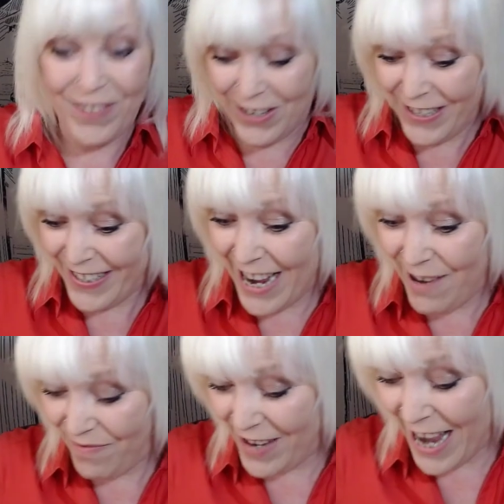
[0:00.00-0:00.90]
Honestly,
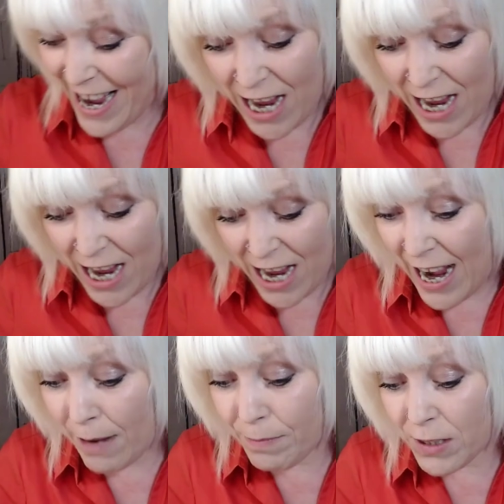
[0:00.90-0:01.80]
yeah?
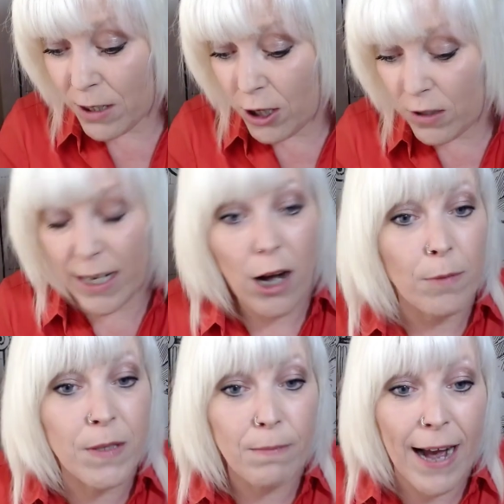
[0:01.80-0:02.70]
Absolutely
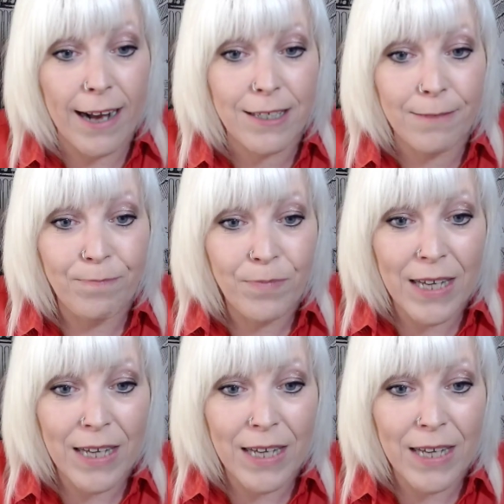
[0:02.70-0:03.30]
gobsmacked.